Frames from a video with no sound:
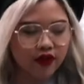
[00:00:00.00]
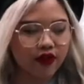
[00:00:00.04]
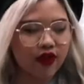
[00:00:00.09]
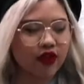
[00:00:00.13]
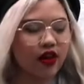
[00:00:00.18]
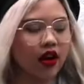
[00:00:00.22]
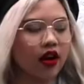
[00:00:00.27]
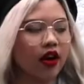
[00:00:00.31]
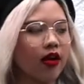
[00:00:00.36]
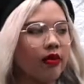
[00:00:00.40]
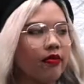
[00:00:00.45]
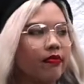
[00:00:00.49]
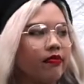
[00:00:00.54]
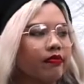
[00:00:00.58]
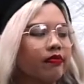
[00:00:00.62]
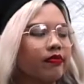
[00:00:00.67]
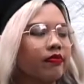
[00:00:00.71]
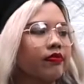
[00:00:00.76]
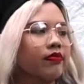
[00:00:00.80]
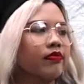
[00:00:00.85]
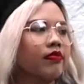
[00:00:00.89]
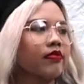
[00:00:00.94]
from...
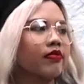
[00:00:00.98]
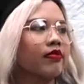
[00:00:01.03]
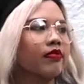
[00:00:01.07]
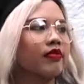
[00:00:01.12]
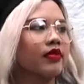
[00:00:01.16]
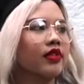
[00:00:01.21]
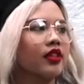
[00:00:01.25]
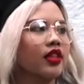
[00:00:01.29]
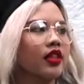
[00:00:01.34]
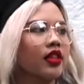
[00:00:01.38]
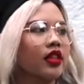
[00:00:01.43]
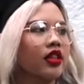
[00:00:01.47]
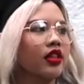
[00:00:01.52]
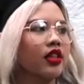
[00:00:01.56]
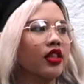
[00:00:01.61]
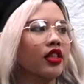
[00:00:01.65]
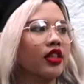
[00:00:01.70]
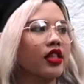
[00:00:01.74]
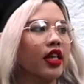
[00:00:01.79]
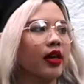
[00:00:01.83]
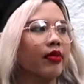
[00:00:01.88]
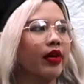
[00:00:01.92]

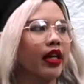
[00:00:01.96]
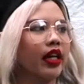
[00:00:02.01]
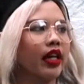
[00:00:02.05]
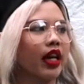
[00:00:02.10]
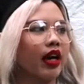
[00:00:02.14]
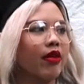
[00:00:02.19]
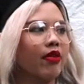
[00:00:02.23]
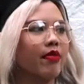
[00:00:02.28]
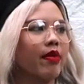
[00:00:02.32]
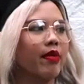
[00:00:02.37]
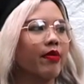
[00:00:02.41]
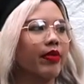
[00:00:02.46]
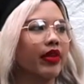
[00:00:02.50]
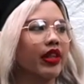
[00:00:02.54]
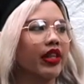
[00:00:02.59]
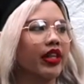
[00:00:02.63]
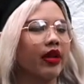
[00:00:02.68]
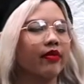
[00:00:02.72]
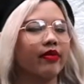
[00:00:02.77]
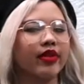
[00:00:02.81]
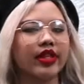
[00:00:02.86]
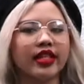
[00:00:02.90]
God damn it, I can't remember the
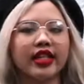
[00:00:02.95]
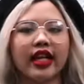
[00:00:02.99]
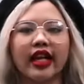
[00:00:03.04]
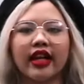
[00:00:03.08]
name. It's